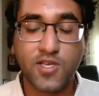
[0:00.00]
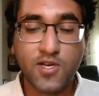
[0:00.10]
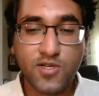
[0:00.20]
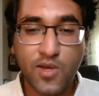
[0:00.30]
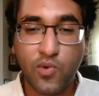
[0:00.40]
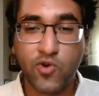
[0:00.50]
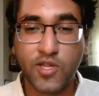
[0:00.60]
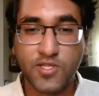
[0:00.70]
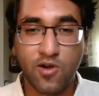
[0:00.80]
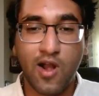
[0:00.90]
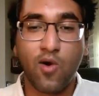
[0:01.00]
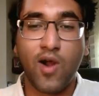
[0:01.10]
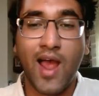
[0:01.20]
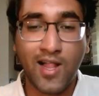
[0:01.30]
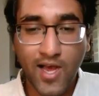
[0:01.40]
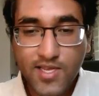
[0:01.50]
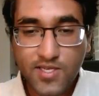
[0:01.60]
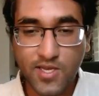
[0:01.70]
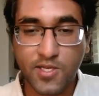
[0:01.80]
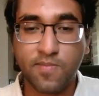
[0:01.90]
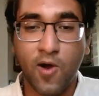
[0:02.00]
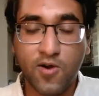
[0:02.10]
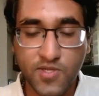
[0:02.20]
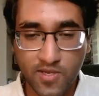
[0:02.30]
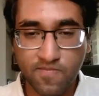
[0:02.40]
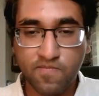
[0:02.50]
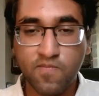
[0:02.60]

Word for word: countries that we would consider our allies in democracy